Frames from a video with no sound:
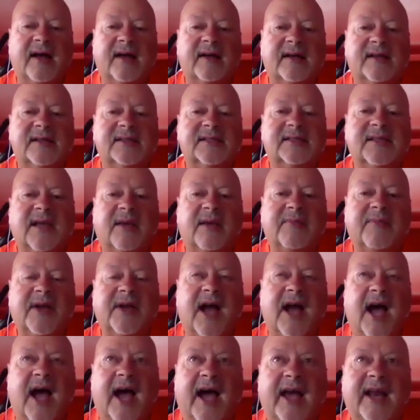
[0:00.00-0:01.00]
some
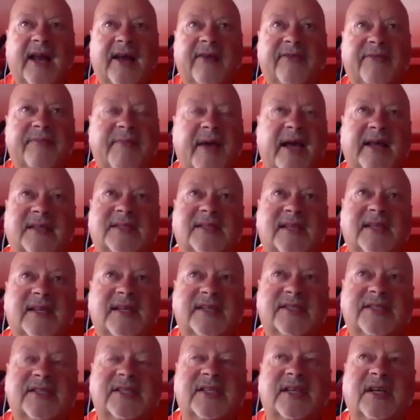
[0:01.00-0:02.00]
kind of
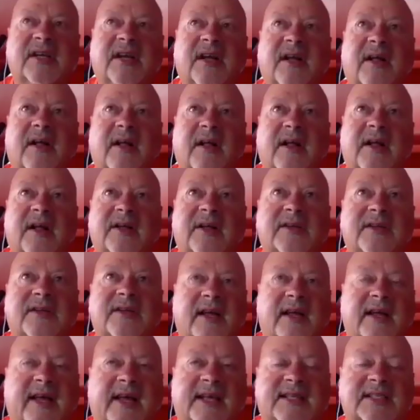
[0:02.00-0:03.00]
message,
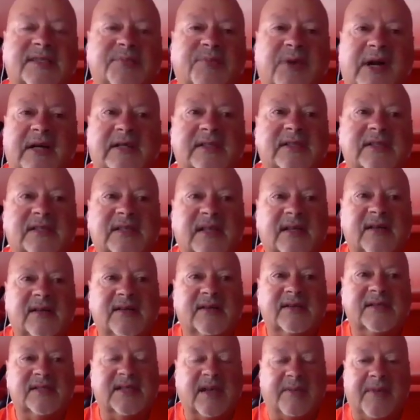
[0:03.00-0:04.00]
express
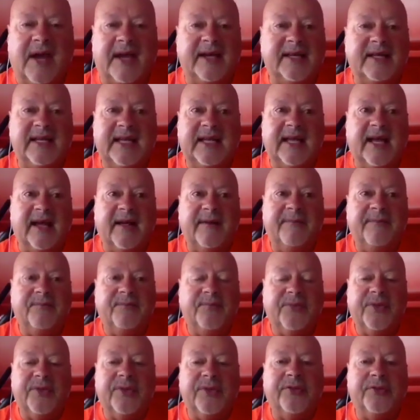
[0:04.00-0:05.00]
some idea
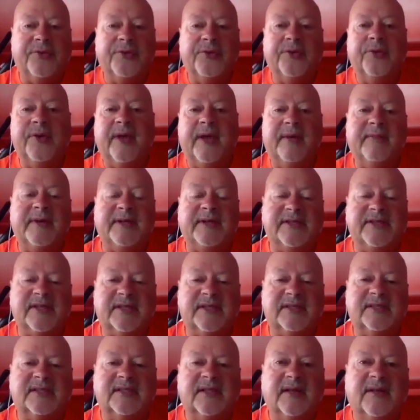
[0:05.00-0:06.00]
through
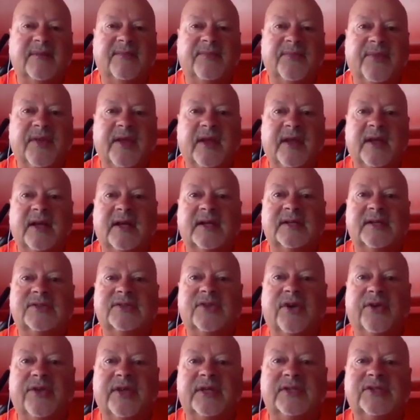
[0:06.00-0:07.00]
images.
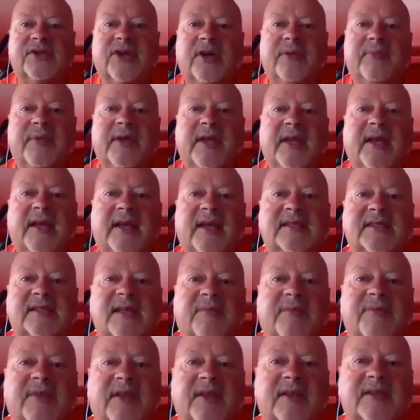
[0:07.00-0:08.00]
So this could be
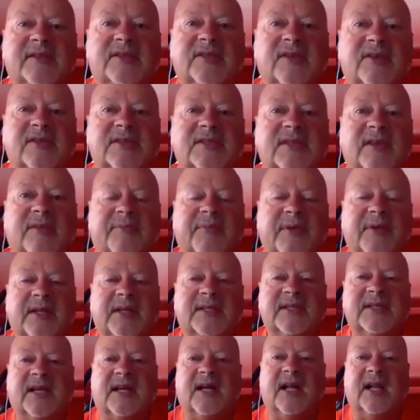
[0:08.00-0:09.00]
something so simple
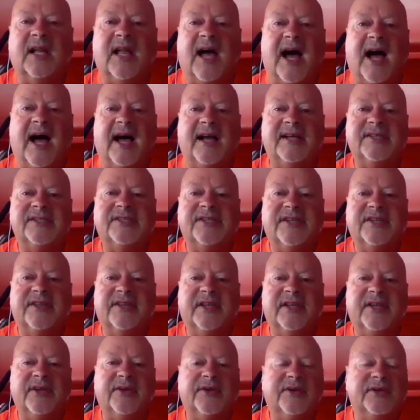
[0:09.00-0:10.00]
as a collage
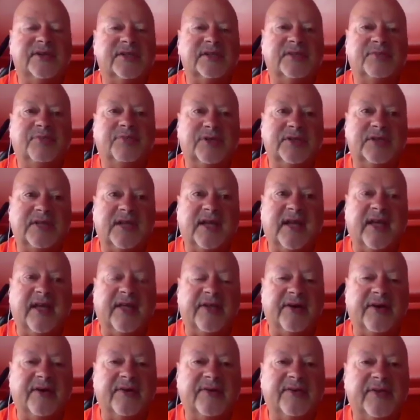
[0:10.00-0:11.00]
that you can just put
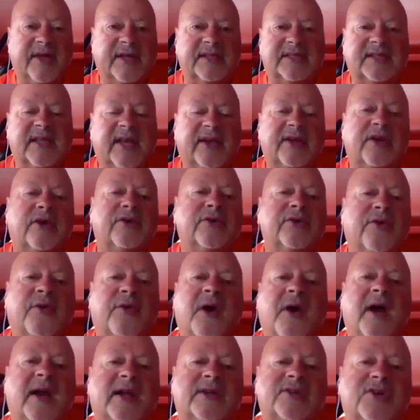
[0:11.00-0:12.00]
together. Let's say you don't know
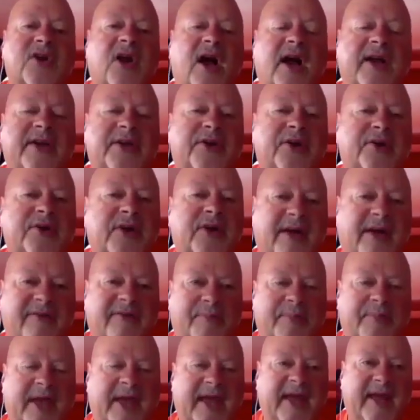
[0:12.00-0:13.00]
how to draw, you don't have a
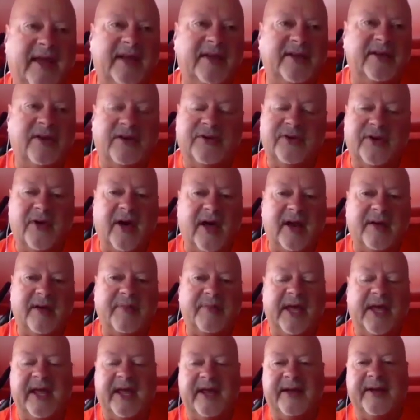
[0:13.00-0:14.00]
paint, you don't know how to
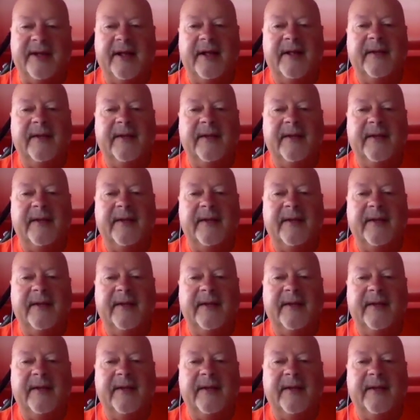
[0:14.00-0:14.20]
paint,